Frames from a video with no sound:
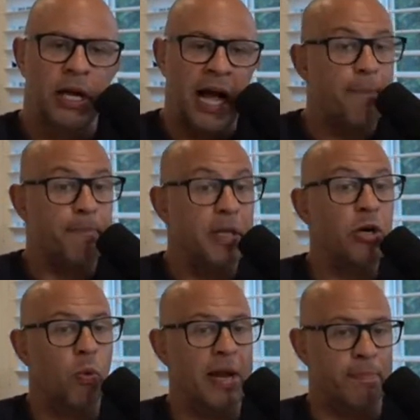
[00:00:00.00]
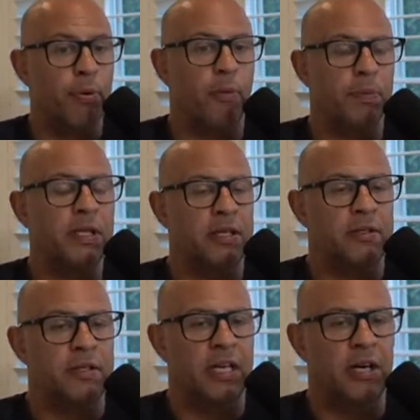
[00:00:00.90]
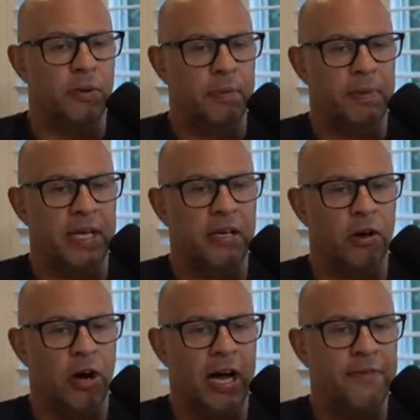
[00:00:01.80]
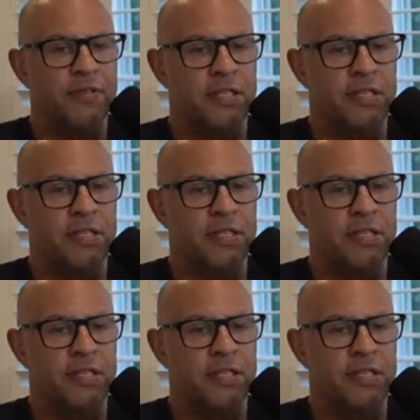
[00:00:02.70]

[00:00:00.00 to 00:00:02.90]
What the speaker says: at middleweight properly. You know what I mean? Like, I haven't